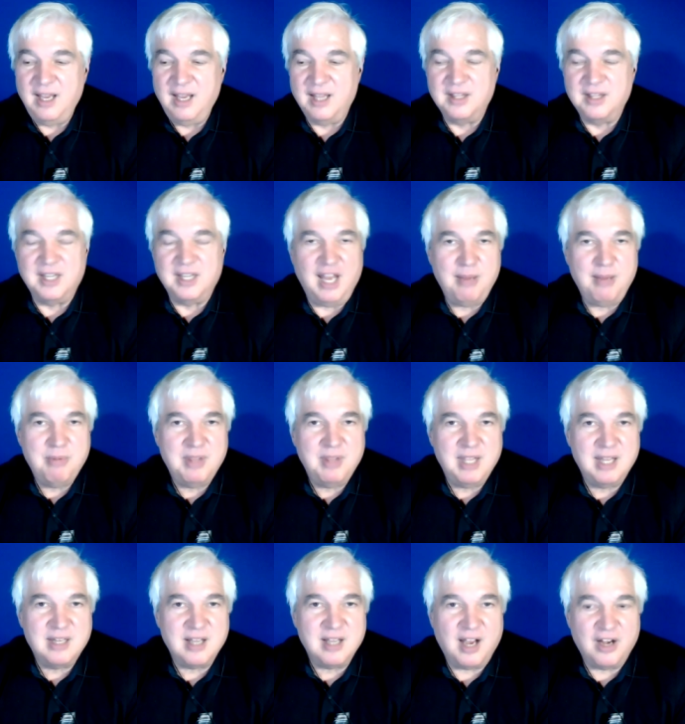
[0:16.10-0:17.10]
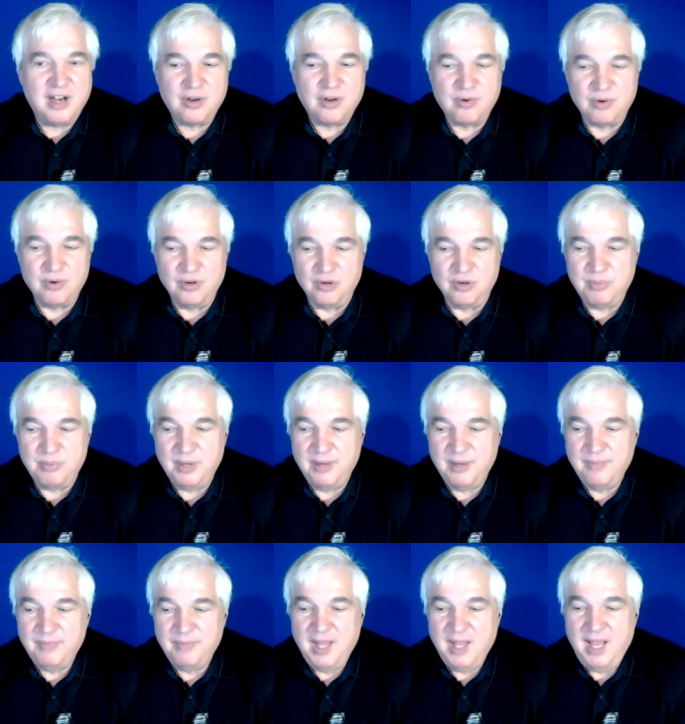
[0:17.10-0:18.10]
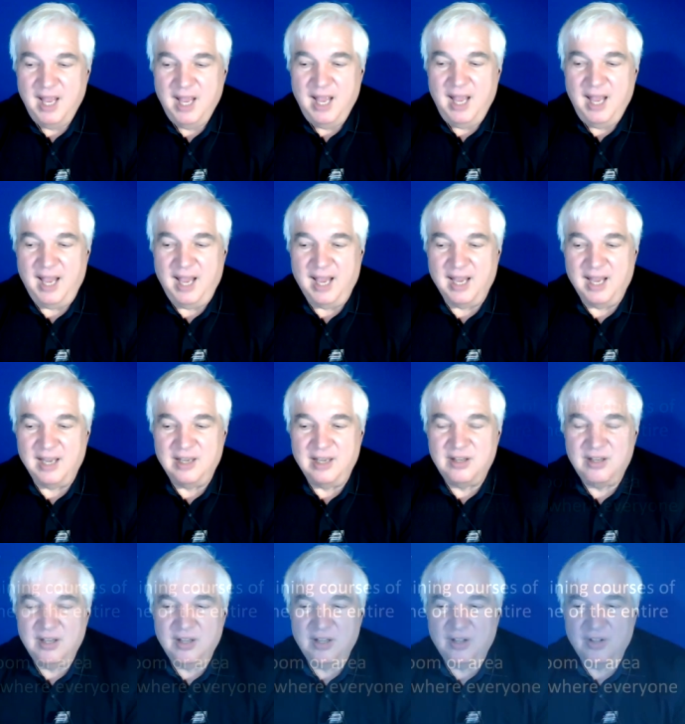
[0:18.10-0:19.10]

in the name of the entire group, and